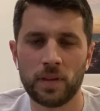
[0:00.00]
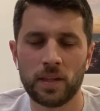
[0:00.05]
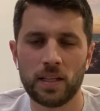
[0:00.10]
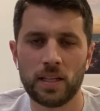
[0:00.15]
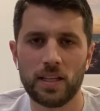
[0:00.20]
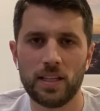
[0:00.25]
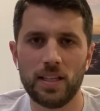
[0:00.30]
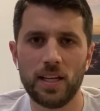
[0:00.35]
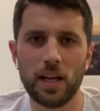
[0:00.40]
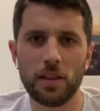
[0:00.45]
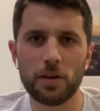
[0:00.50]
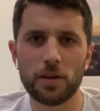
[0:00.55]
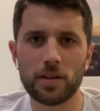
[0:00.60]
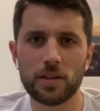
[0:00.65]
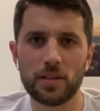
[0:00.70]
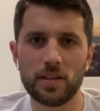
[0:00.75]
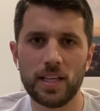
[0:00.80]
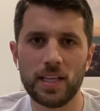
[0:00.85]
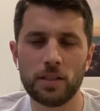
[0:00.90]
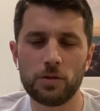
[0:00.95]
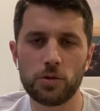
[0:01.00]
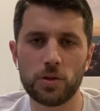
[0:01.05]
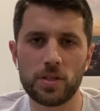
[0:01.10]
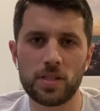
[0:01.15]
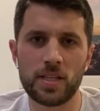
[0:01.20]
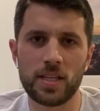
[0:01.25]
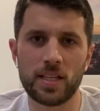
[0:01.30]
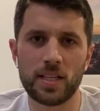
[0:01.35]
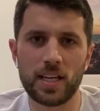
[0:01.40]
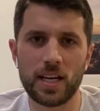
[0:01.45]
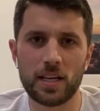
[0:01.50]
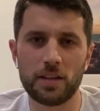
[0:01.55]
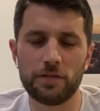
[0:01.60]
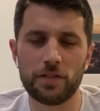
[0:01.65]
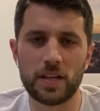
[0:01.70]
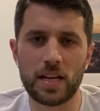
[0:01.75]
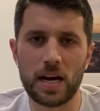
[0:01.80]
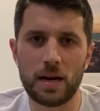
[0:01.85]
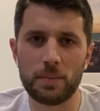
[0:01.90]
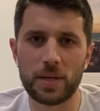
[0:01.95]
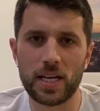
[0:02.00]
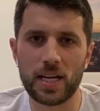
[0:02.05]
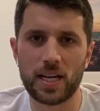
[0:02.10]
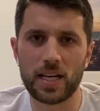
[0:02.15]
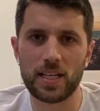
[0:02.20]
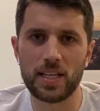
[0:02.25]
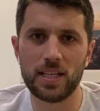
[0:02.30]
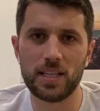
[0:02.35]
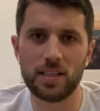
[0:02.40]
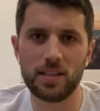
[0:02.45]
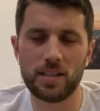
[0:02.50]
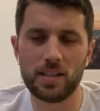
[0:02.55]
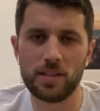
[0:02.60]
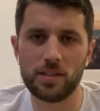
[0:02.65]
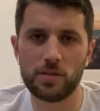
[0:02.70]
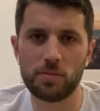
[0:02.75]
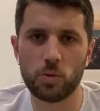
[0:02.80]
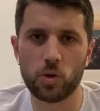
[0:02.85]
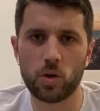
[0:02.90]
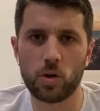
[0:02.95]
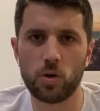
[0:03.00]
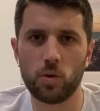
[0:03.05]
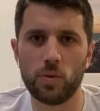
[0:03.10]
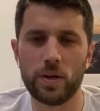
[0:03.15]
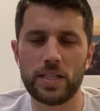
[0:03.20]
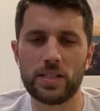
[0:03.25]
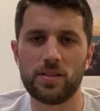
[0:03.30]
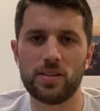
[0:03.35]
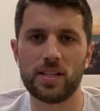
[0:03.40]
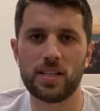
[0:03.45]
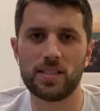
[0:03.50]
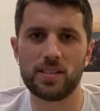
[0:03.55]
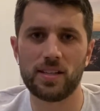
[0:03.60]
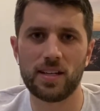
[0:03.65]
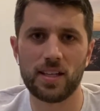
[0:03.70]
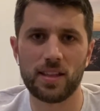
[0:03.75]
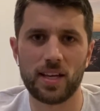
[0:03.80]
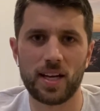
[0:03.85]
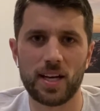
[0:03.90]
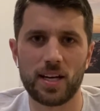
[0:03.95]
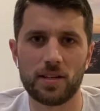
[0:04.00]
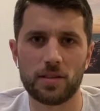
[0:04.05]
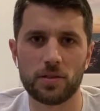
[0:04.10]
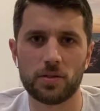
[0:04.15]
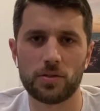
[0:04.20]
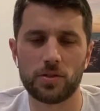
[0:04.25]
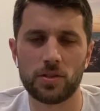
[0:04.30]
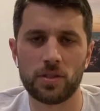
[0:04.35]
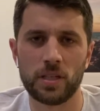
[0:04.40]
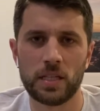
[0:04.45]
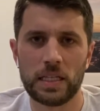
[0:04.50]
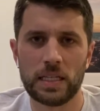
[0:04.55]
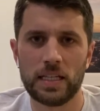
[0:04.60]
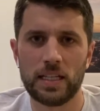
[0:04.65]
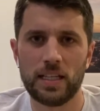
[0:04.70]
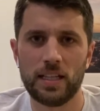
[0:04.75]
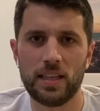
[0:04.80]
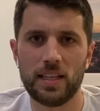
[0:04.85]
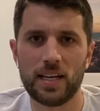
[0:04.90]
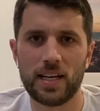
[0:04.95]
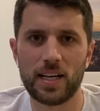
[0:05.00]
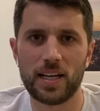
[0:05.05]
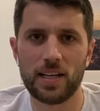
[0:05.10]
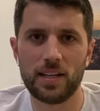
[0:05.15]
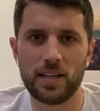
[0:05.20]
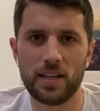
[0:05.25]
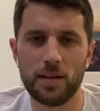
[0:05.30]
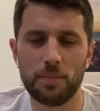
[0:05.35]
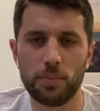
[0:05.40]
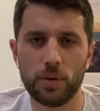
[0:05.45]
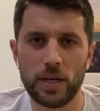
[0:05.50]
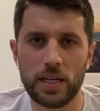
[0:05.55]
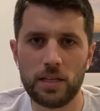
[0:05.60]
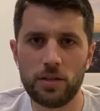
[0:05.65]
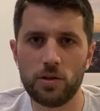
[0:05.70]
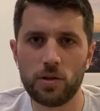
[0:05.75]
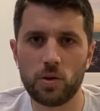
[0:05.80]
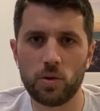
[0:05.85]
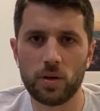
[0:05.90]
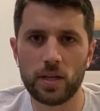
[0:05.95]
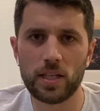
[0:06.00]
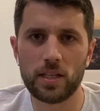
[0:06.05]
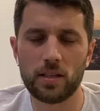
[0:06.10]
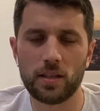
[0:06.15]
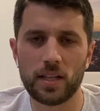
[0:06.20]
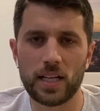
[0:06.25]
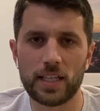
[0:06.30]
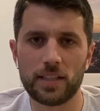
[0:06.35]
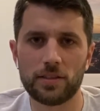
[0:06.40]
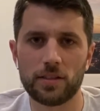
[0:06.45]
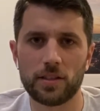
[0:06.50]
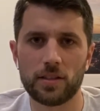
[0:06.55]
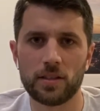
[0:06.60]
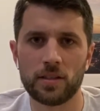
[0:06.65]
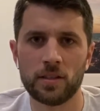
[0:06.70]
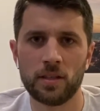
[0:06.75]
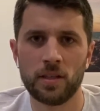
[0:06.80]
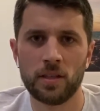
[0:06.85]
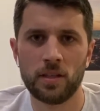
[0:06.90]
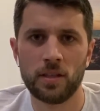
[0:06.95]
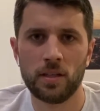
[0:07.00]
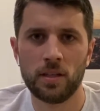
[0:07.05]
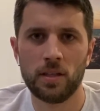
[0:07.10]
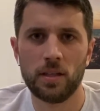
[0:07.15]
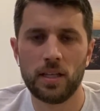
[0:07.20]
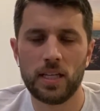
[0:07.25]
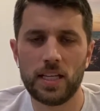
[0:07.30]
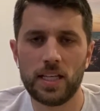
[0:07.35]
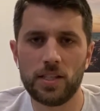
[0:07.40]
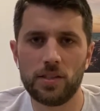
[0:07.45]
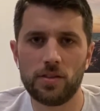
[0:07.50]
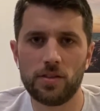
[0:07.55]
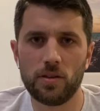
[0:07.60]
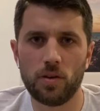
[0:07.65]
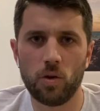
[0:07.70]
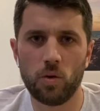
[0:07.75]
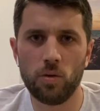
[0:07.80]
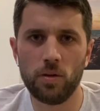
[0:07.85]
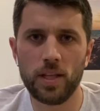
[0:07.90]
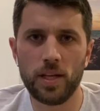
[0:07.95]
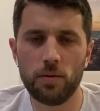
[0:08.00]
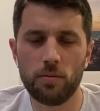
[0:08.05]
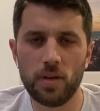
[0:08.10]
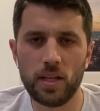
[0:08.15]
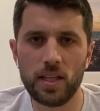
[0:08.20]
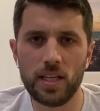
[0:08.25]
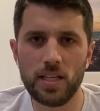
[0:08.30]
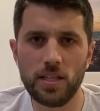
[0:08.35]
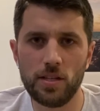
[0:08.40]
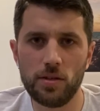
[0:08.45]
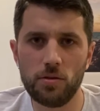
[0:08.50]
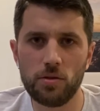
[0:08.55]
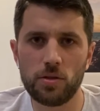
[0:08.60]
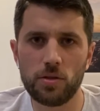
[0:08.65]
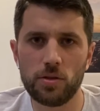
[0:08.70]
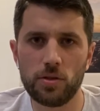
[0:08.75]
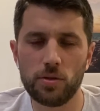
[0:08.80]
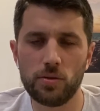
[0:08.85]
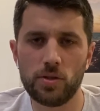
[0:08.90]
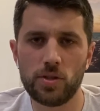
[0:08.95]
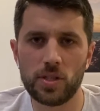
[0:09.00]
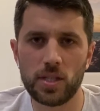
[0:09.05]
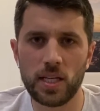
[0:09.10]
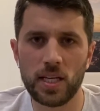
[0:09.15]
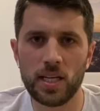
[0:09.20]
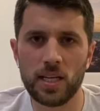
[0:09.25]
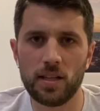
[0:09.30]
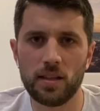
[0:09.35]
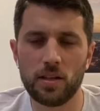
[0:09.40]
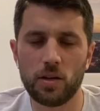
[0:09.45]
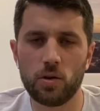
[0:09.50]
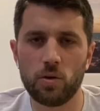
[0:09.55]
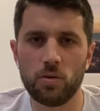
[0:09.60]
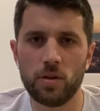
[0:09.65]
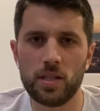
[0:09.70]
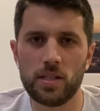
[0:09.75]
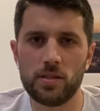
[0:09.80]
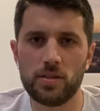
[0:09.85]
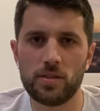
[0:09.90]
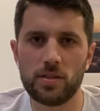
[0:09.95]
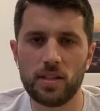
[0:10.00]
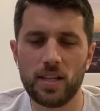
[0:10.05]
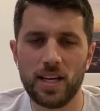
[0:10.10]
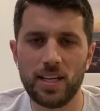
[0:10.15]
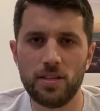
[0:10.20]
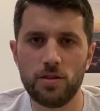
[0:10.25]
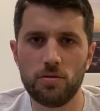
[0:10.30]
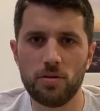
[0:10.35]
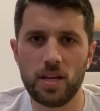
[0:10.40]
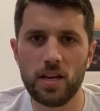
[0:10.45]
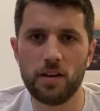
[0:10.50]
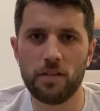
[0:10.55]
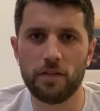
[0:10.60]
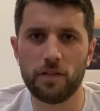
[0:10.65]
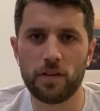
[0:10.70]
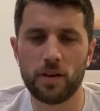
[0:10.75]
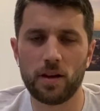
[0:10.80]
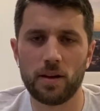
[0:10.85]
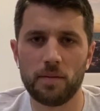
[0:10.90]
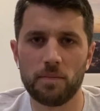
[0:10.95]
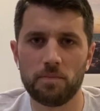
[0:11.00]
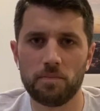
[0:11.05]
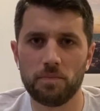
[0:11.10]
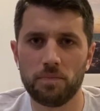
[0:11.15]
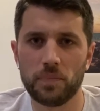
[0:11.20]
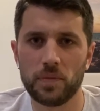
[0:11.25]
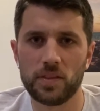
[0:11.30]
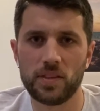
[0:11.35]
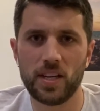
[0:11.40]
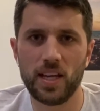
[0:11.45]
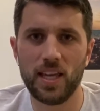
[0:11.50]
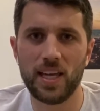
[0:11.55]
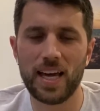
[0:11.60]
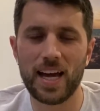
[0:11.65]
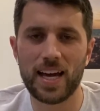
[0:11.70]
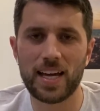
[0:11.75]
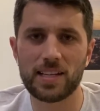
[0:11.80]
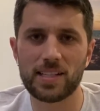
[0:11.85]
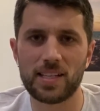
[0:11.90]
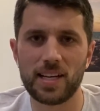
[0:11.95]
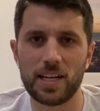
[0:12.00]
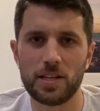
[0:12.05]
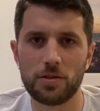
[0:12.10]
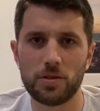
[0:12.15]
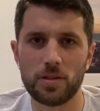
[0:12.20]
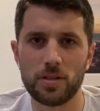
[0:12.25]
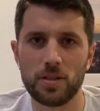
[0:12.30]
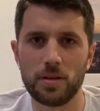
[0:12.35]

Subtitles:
The other interesting kind of phenomenon is more coincidence than anything else, that a brand new coin collector is only really used to seeing the coins that you get from, say, a gas station.